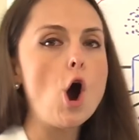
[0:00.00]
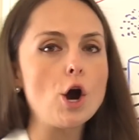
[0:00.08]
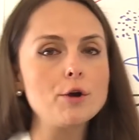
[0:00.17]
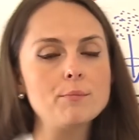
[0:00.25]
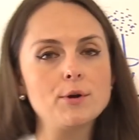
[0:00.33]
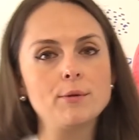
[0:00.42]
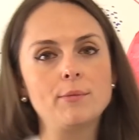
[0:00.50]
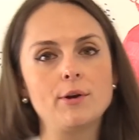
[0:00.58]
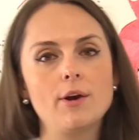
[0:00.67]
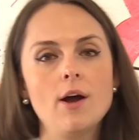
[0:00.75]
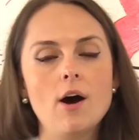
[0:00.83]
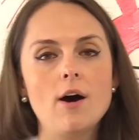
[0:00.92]
heart
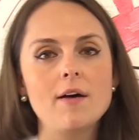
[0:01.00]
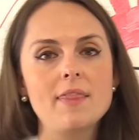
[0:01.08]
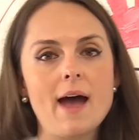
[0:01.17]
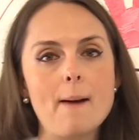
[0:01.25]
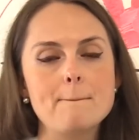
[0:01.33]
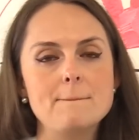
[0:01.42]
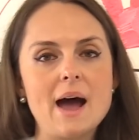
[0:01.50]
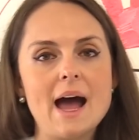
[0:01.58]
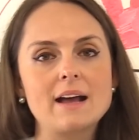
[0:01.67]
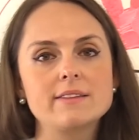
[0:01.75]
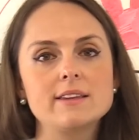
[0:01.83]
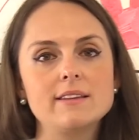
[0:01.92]
murmur on that
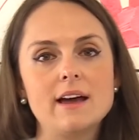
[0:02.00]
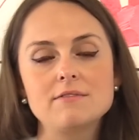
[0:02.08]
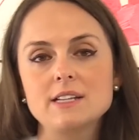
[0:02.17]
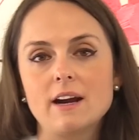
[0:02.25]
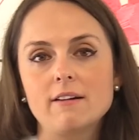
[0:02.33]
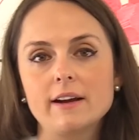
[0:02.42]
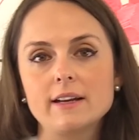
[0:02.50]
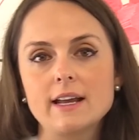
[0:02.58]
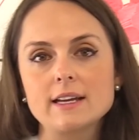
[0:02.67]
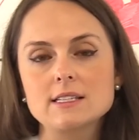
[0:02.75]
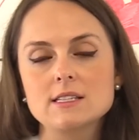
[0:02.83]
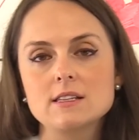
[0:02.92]
back, the left area
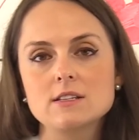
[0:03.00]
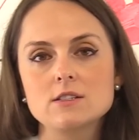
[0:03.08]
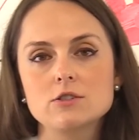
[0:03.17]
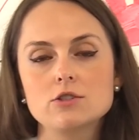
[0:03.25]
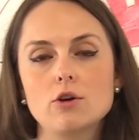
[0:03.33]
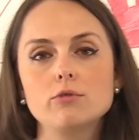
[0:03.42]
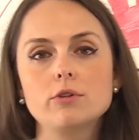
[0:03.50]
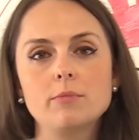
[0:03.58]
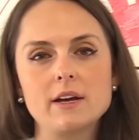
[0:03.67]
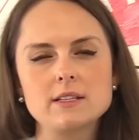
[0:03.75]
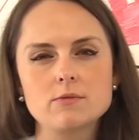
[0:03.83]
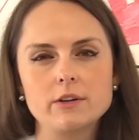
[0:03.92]
next to the shoulder
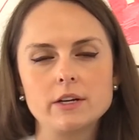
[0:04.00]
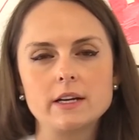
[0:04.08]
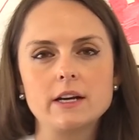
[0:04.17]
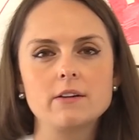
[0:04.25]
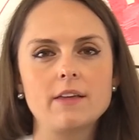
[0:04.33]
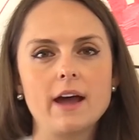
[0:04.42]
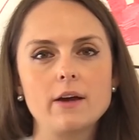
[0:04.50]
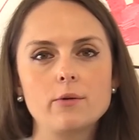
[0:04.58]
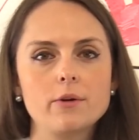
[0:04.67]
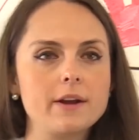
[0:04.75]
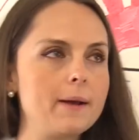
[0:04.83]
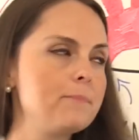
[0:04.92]
blades where you can hear the
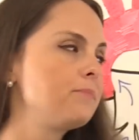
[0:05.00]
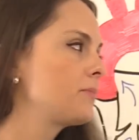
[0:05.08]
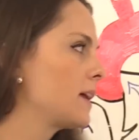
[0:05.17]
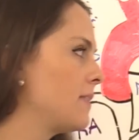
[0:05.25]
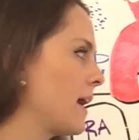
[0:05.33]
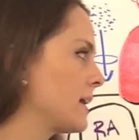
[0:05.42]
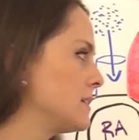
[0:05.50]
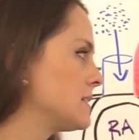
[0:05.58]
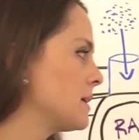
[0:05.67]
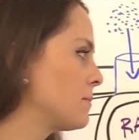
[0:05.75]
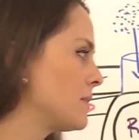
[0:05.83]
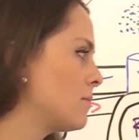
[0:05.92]
aorta, and that can
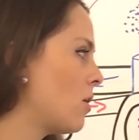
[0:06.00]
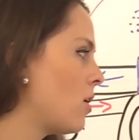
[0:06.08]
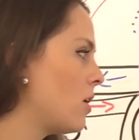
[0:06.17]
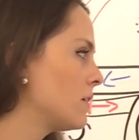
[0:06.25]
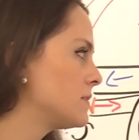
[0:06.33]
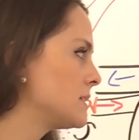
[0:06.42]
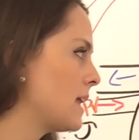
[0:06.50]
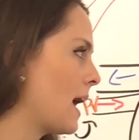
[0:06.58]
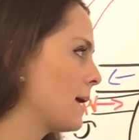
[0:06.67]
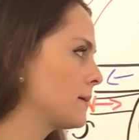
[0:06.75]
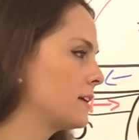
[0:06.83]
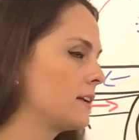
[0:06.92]
tip them off to
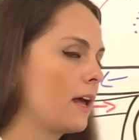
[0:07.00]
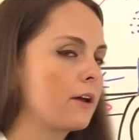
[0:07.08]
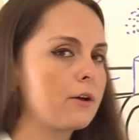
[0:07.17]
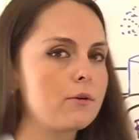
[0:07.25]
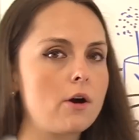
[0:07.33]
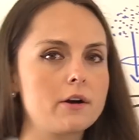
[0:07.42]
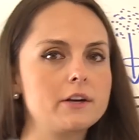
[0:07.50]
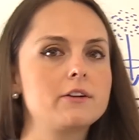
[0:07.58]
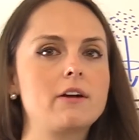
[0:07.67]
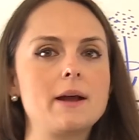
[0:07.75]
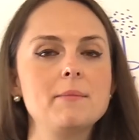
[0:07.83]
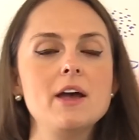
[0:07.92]
that, get an
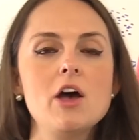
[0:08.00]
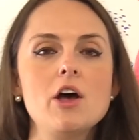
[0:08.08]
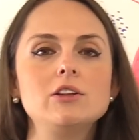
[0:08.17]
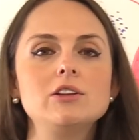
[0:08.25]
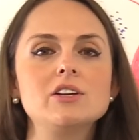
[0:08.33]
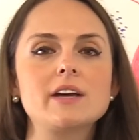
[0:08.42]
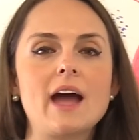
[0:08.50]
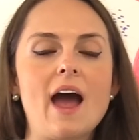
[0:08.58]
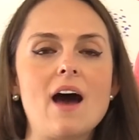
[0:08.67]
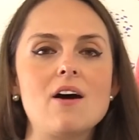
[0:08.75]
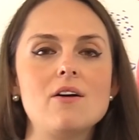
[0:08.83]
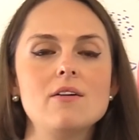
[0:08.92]
echocardiogram, look at
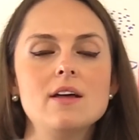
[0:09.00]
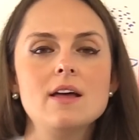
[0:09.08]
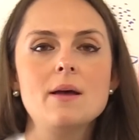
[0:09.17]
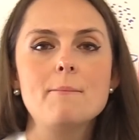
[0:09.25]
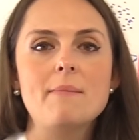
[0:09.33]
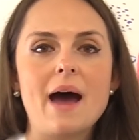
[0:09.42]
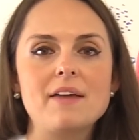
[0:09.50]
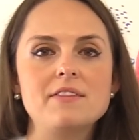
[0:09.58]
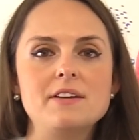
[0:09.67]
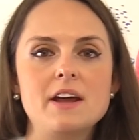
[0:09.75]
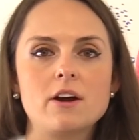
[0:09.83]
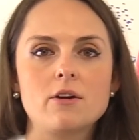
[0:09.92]
how bad
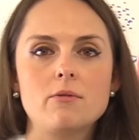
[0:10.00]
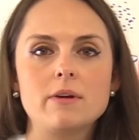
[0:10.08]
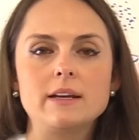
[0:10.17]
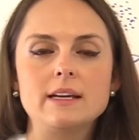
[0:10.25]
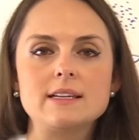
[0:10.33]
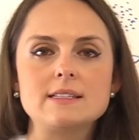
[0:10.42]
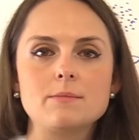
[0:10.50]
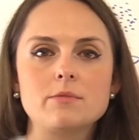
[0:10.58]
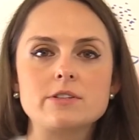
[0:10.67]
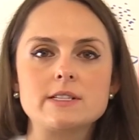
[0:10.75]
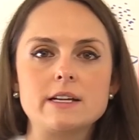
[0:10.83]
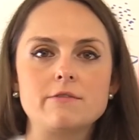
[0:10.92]
the narrowing is and
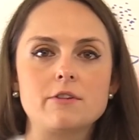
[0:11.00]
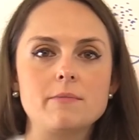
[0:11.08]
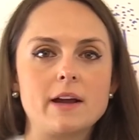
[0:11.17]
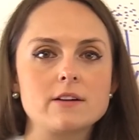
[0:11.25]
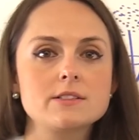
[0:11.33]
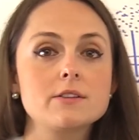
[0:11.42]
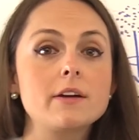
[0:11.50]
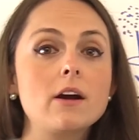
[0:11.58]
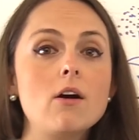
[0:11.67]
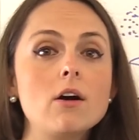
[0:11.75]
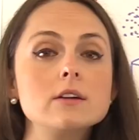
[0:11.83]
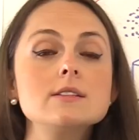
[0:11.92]
proceed from there. So
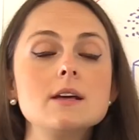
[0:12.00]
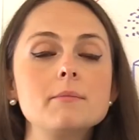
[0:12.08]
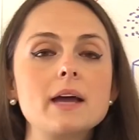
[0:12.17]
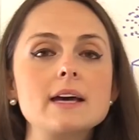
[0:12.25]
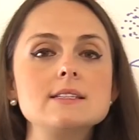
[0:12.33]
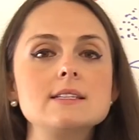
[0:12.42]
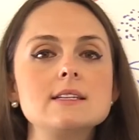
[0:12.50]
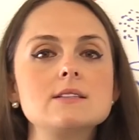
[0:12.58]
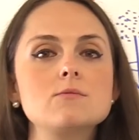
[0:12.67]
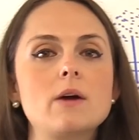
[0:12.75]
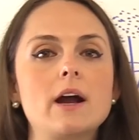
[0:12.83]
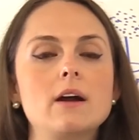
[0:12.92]
there are some
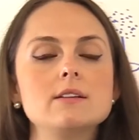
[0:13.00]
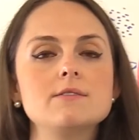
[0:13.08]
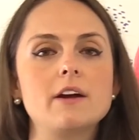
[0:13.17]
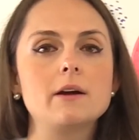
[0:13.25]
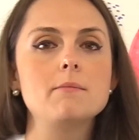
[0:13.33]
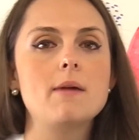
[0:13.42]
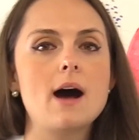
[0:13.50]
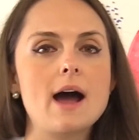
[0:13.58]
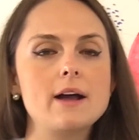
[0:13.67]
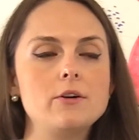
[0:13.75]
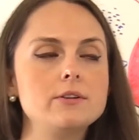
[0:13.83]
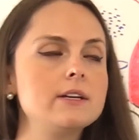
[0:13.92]
cases where it's very
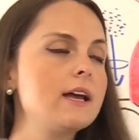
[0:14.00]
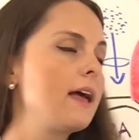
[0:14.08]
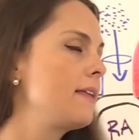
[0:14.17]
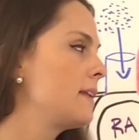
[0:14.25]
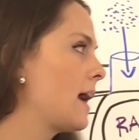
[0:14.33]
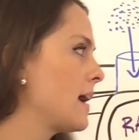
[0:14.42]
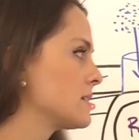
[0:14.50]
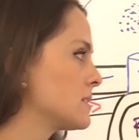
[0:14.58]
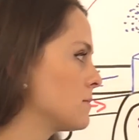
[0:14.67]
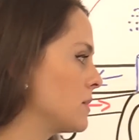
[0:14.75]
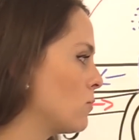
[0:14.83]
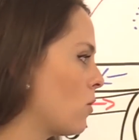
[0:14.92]
mild and it
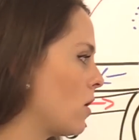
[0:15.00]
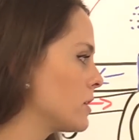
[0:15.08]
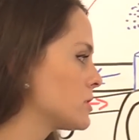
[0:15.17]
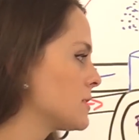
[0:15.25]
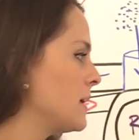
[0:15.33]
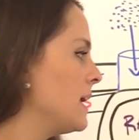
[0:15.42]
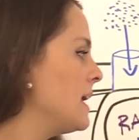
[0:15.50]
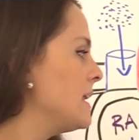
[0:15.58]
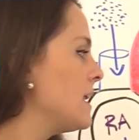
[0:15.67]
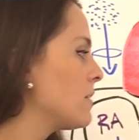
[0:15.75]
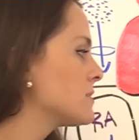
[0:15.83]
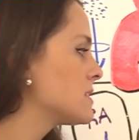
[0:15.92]
has to be watched.
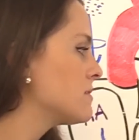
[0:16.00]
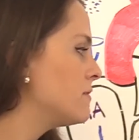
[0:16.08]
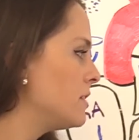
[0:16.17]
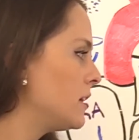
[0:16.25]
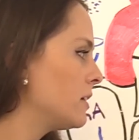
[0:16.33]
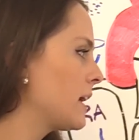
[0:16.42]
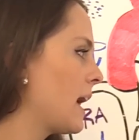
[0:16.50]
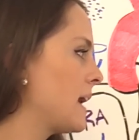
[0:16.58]
Now in severe